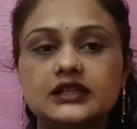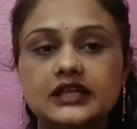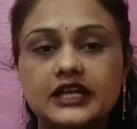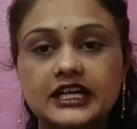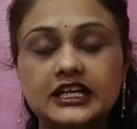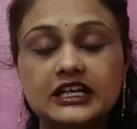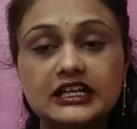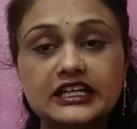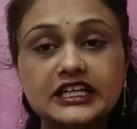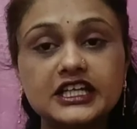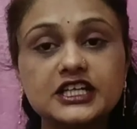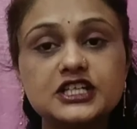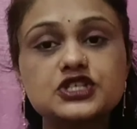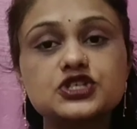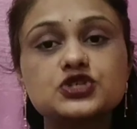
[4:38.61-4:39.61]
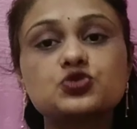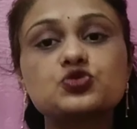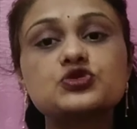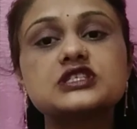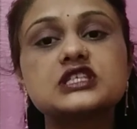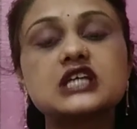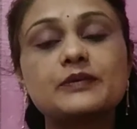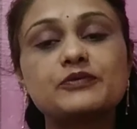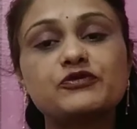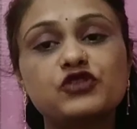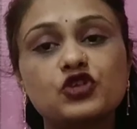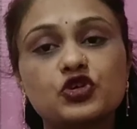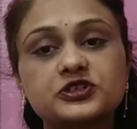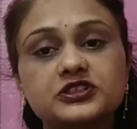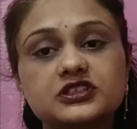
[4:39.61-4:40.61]
it leads to some
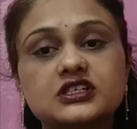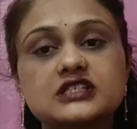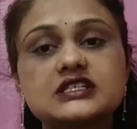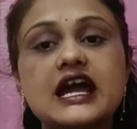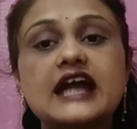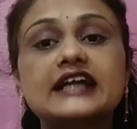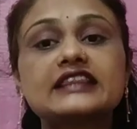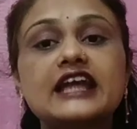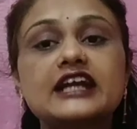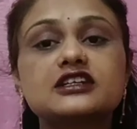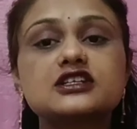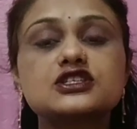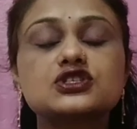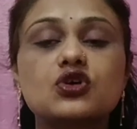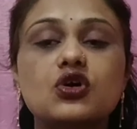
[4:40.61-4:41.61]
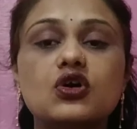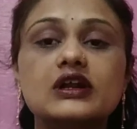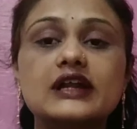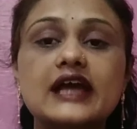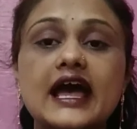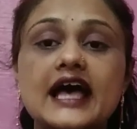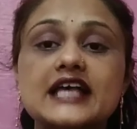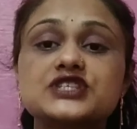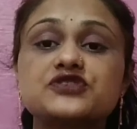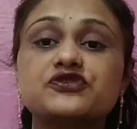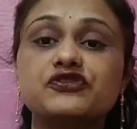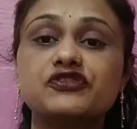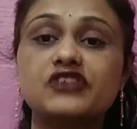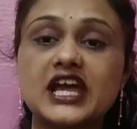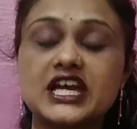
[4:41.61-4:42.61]
floaters and that is called as
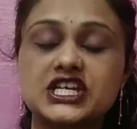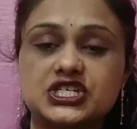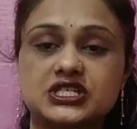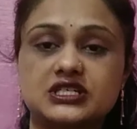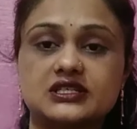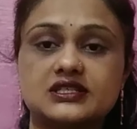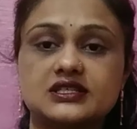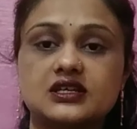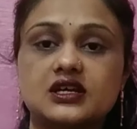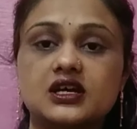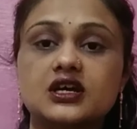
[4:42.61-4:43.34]
flashes.